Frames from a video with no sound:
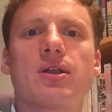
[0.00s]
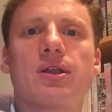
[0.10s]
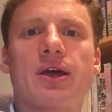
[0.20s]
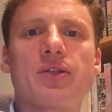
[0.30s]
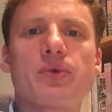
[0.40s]

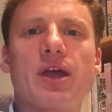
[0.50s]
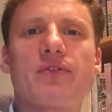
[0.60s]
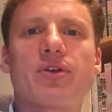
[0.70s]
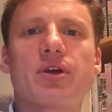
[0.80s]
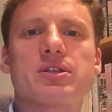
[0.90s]
Now that we
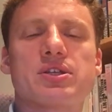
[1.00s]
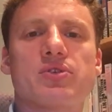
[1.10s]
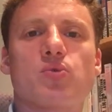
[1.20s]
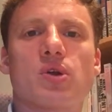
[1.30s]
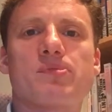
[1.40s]
have an idea
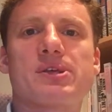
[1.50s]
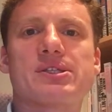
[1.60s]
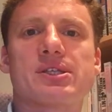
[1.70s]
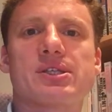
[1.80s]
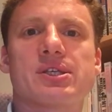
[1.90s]
of what a
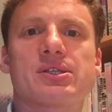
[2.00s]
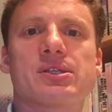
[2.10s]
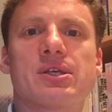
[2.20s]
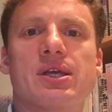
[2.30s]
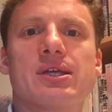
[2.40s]
business is,
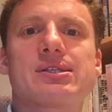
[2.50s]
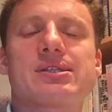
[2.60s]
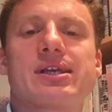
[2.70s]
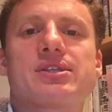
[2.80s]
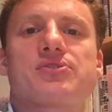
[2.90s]

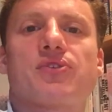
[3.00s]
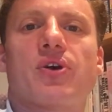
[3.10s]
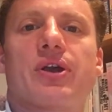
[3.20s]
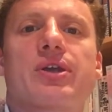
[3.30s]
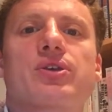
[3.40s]

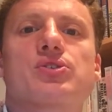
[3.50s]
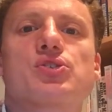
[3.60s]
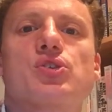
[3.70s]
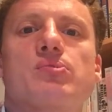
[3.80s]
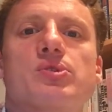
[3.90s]
satisfying
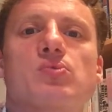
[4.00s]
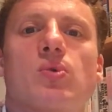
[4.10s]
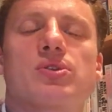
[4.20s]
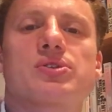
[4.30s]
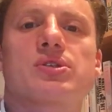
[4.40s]
consumers'
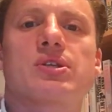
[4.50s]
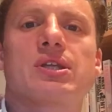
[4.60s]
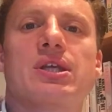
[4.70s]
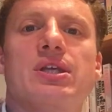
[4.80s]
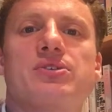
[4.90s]
wants and
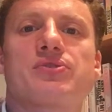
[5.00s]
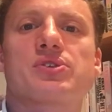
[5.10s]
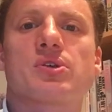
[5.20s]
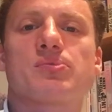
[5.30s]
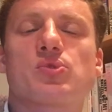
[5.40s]
needs for
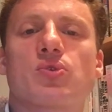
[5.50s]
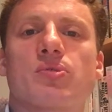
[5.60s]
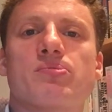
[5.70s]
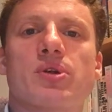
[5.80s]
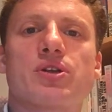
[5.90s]
some sort
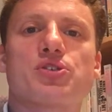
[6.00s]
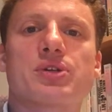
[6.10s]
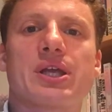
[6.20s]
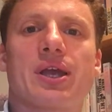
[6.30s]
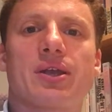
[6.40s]
of
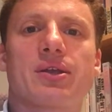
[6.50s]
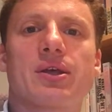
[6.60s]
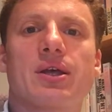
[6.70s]
monetary gain,